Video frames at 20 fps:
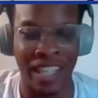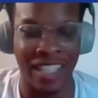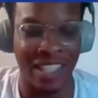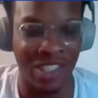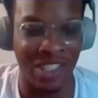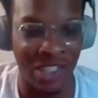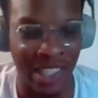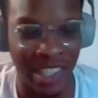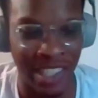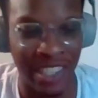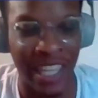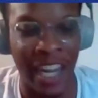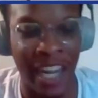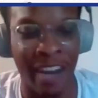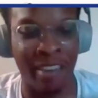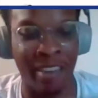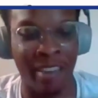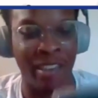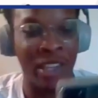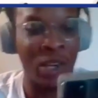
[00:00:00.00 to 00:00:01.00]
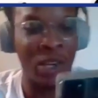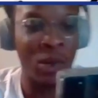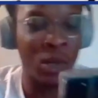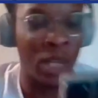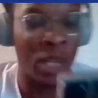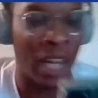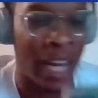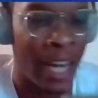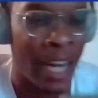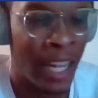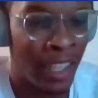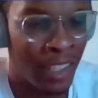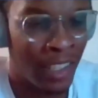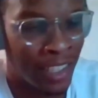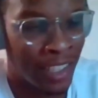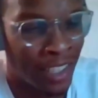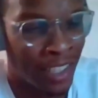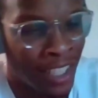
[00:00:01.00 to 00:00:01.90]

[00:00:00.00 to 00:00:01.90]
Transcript: it's just Dario on the island